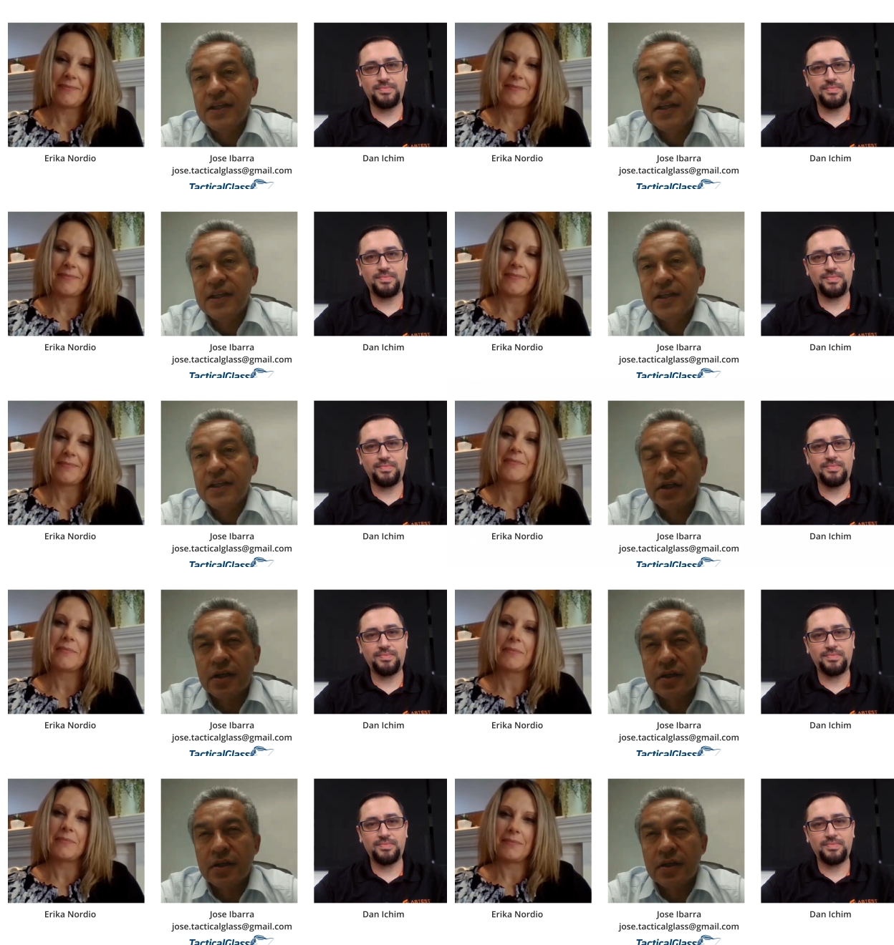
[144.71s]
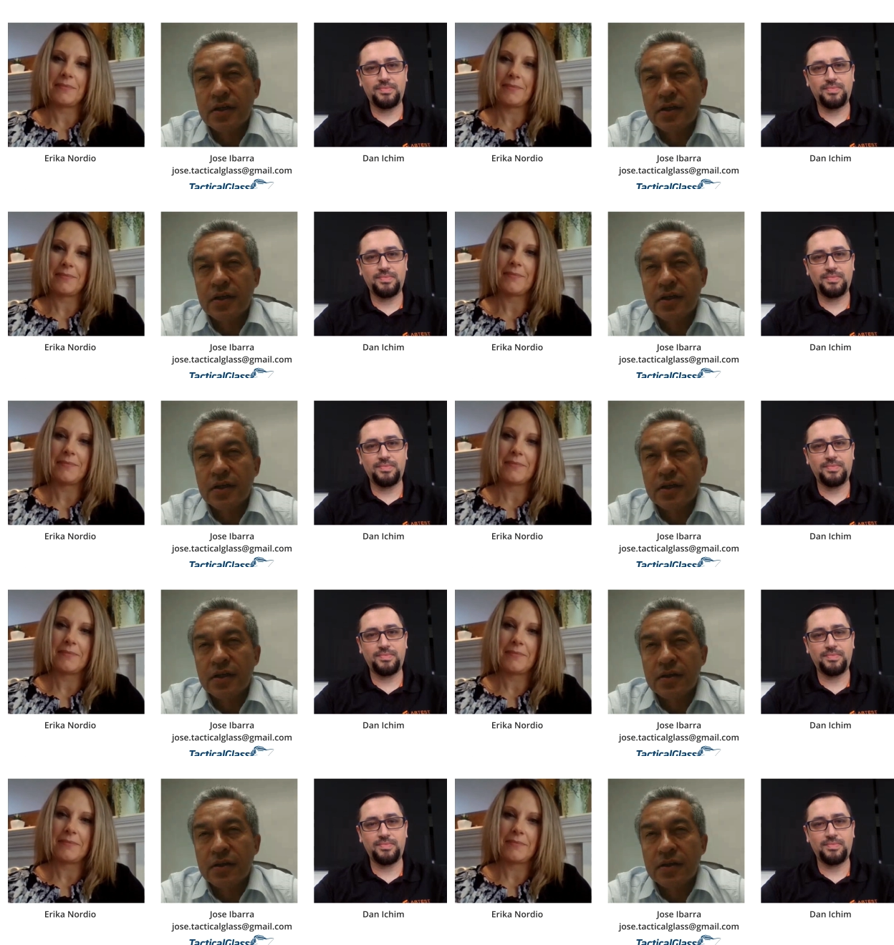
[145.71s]
Speaker 1: Tactical Glass uh,
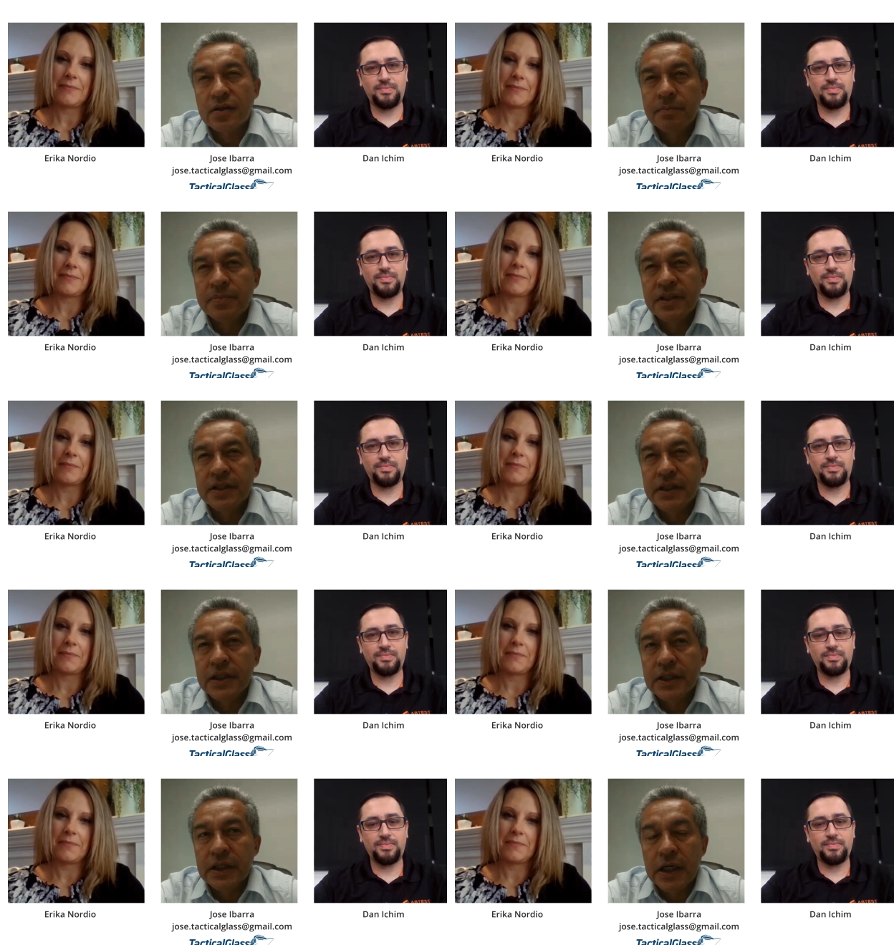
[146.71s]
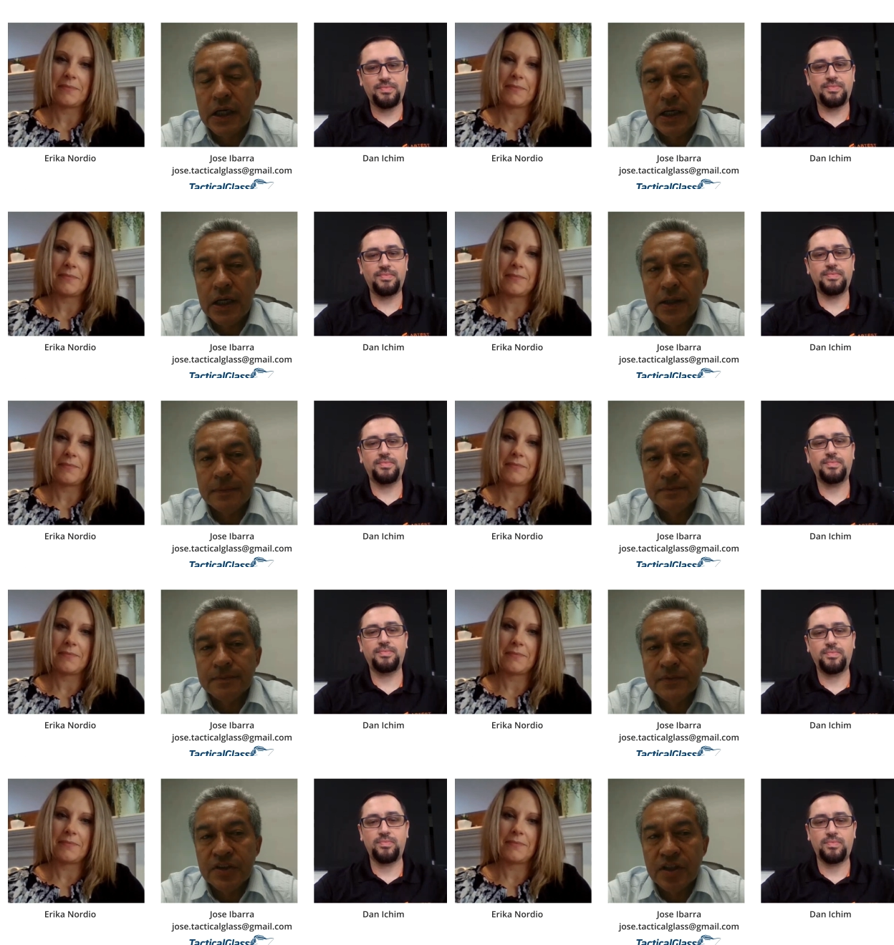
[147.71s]
is a full service company
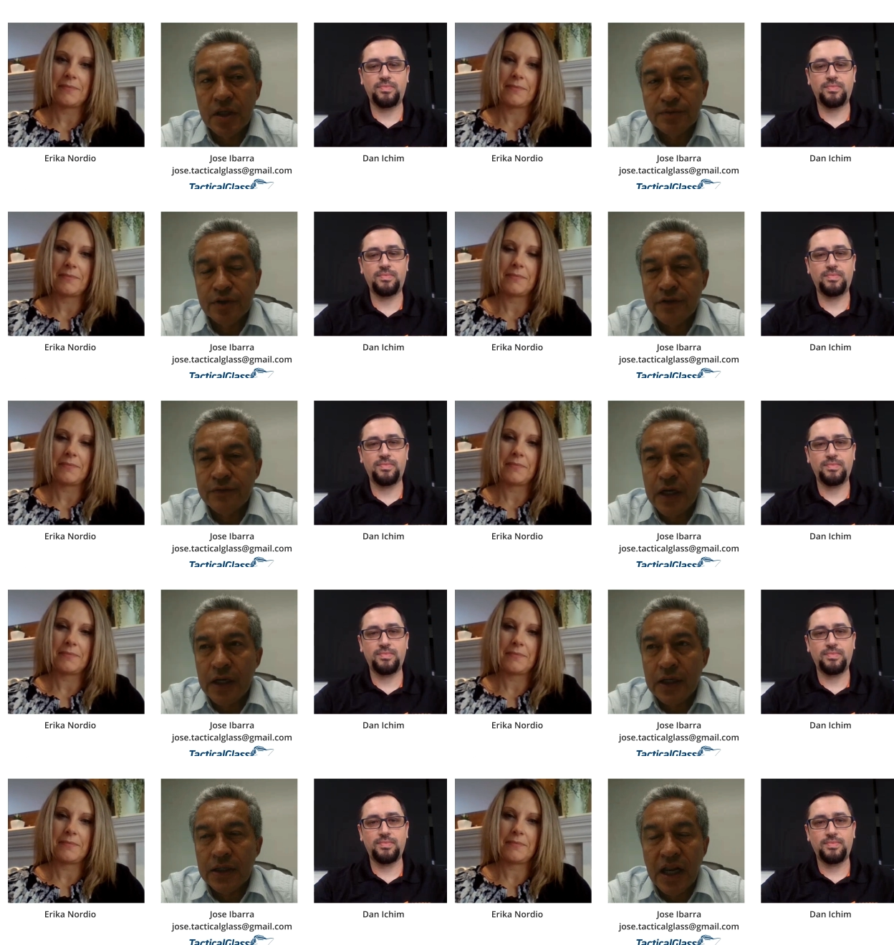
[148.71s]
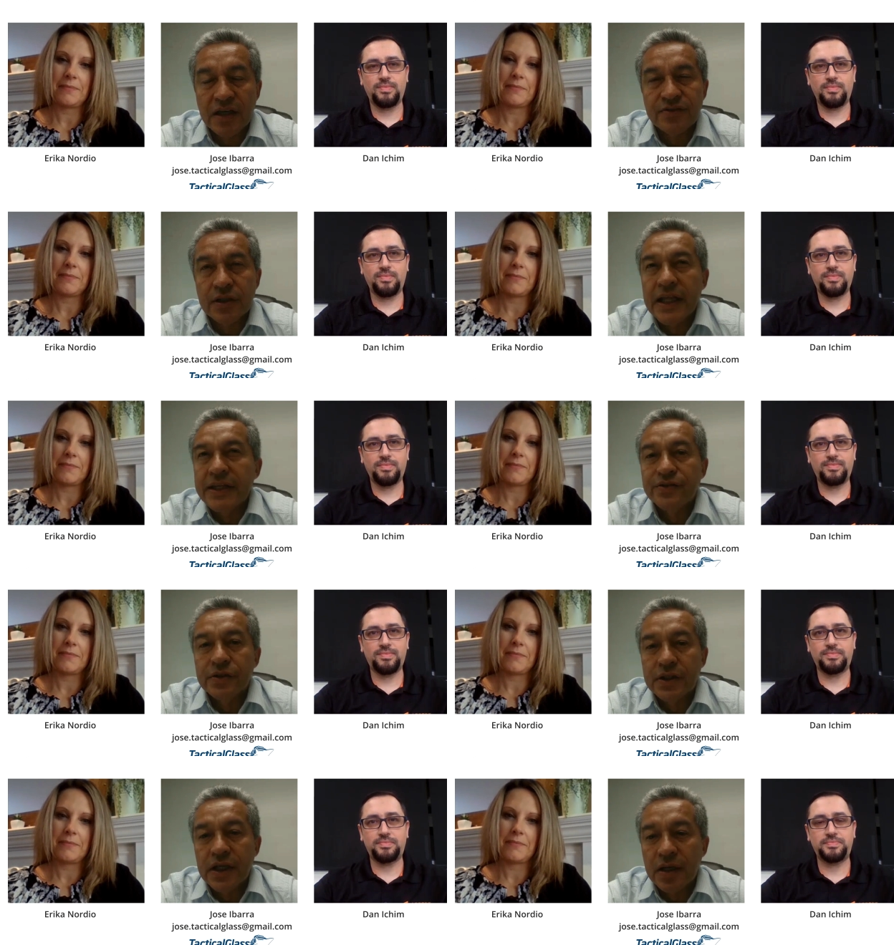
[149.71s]
um, in terms of uh, glass and
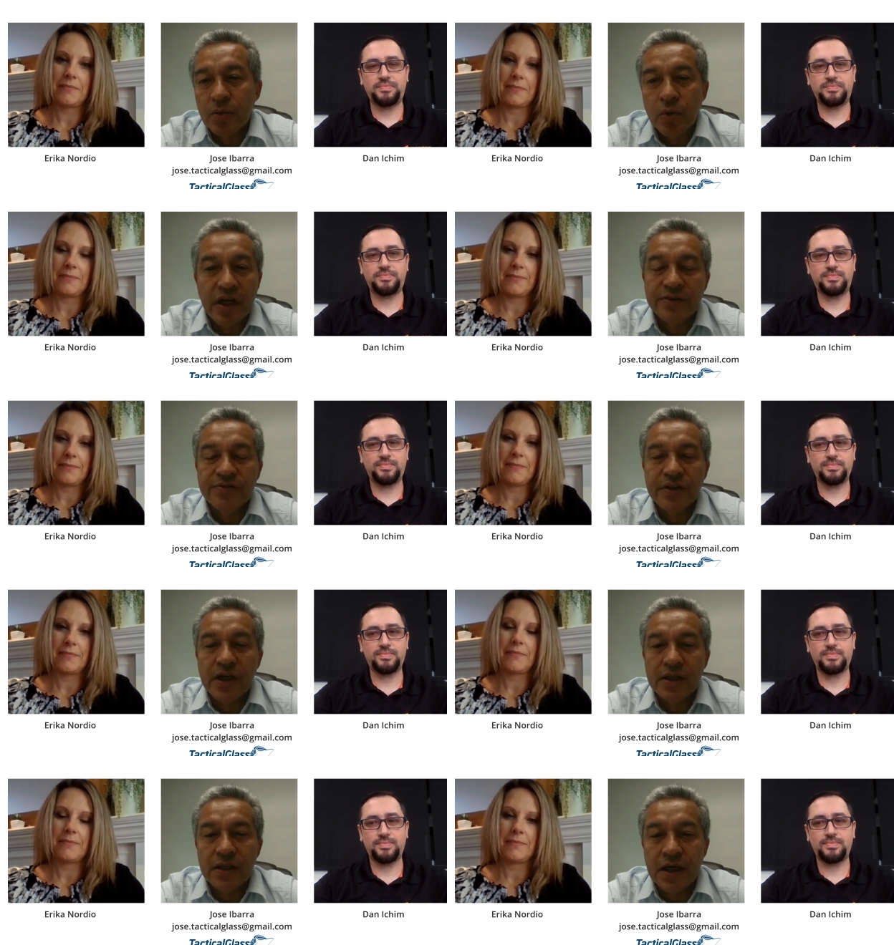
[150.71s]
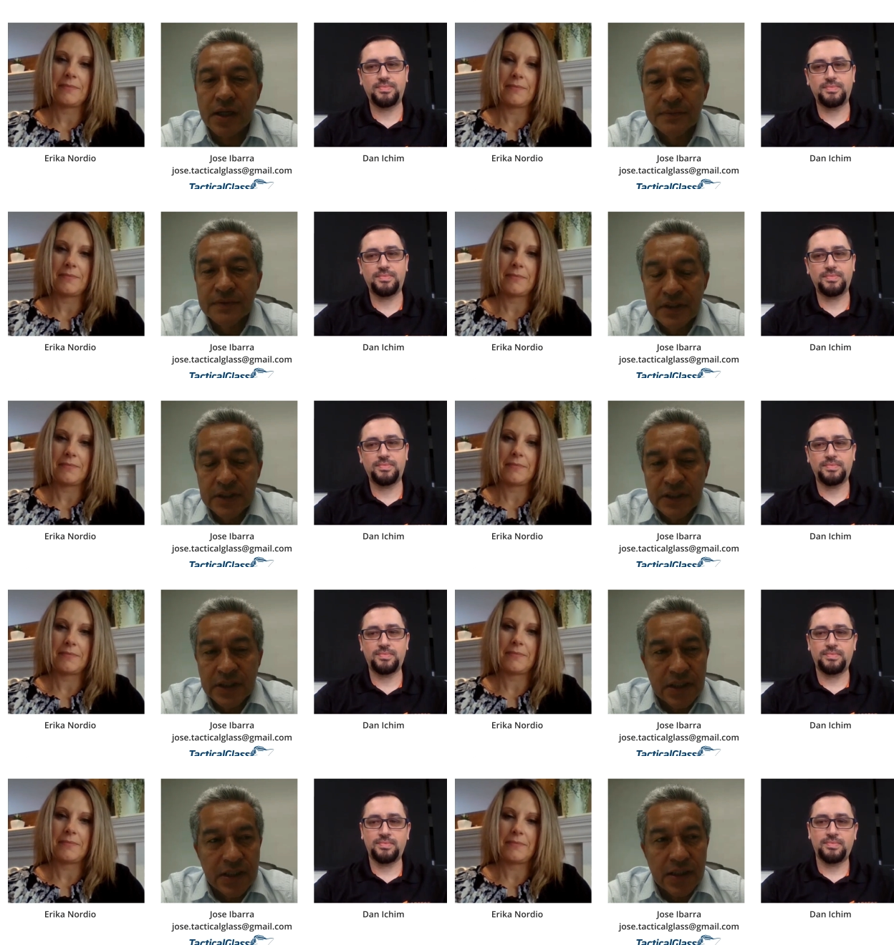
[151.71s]
glazing. And when I said uh,
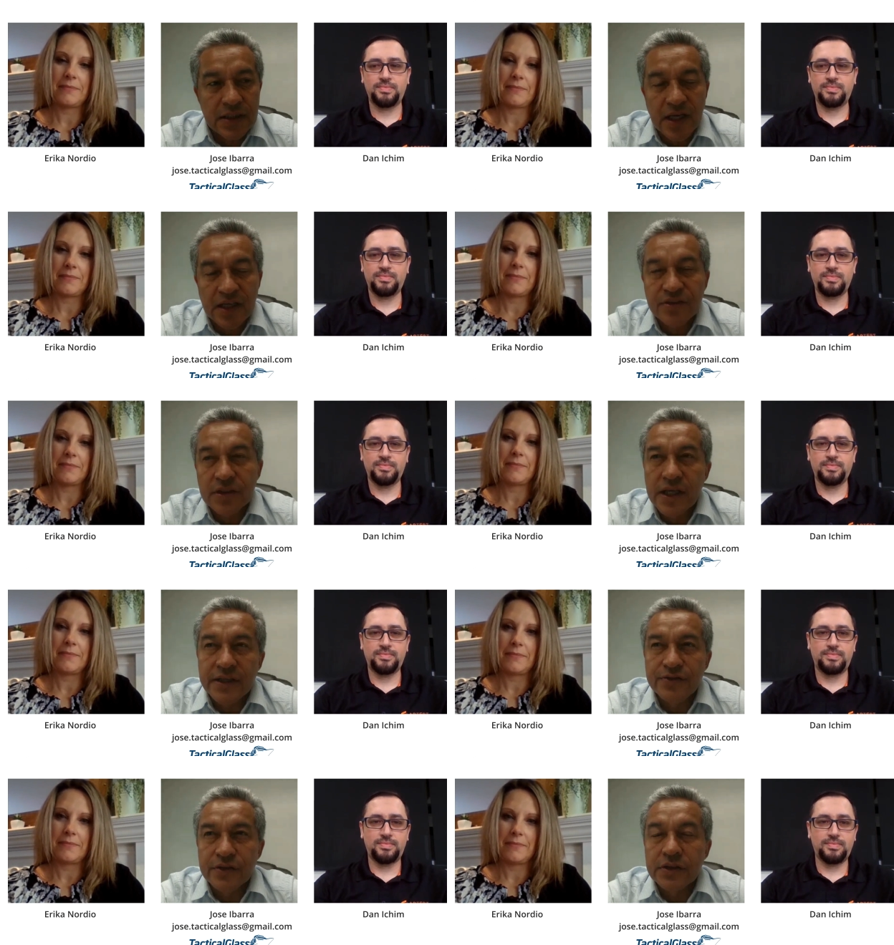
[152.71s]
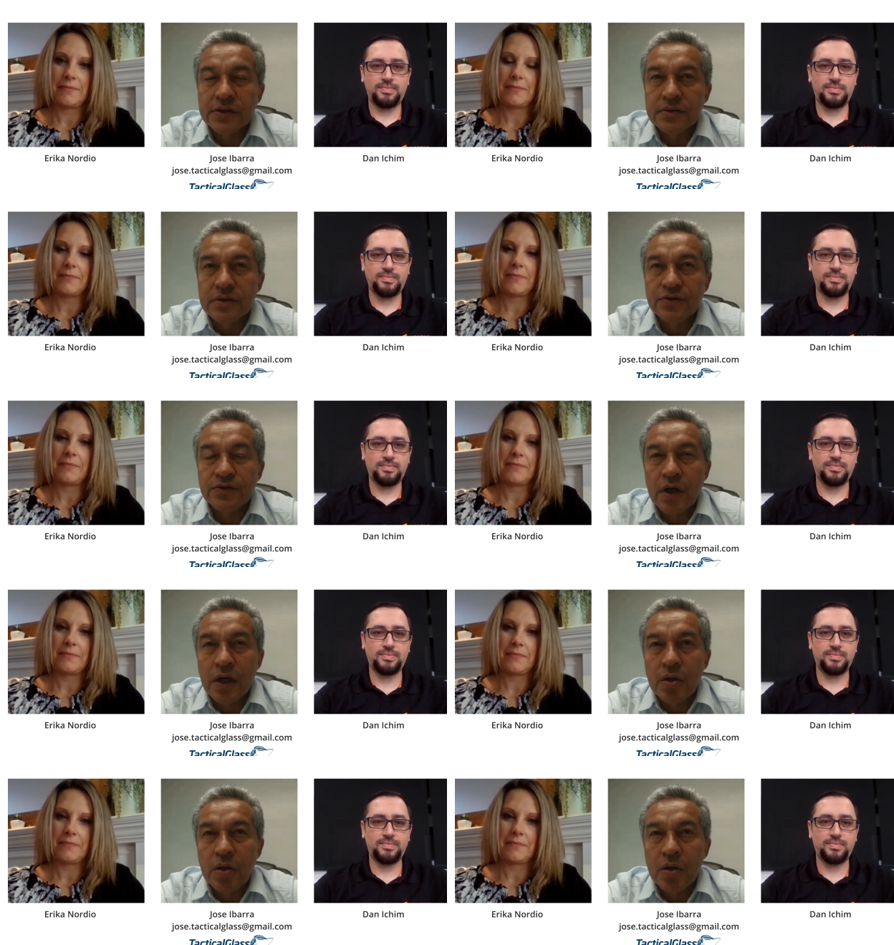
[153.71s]
uh glass and glazing, is